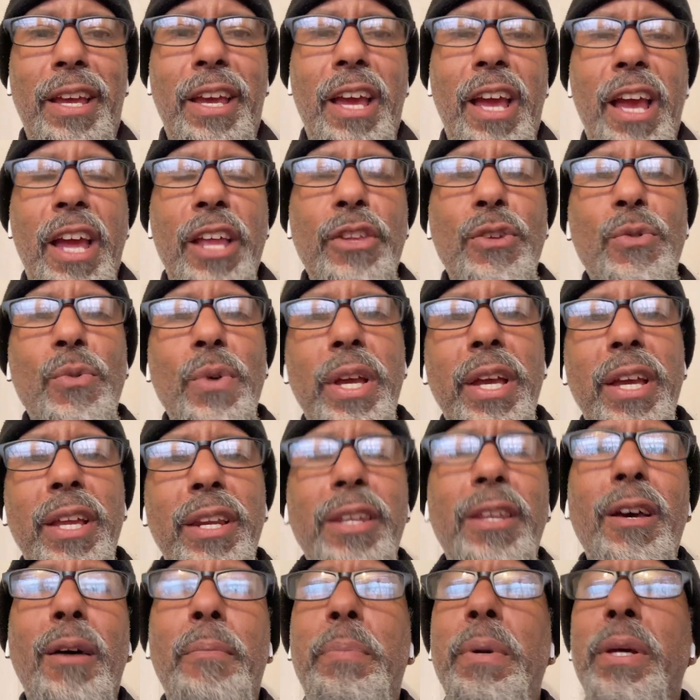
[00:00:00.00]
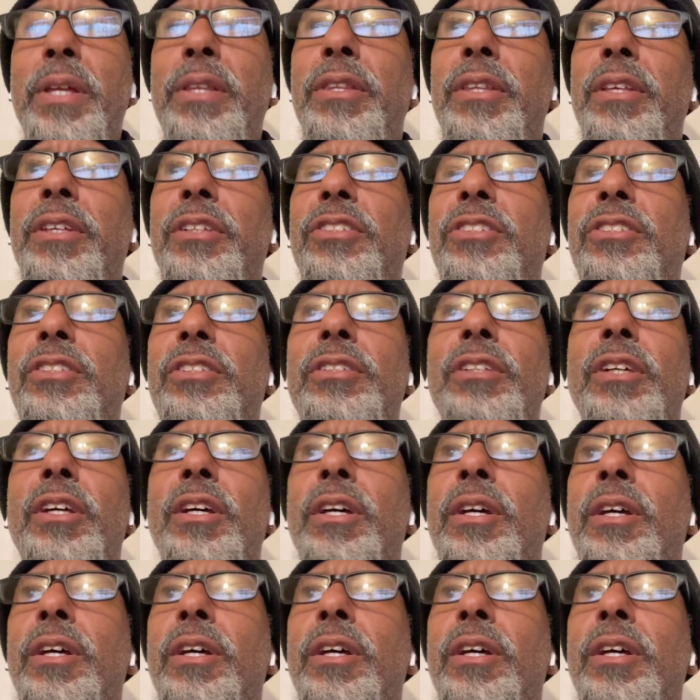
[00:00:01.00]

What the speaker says: And you end up in this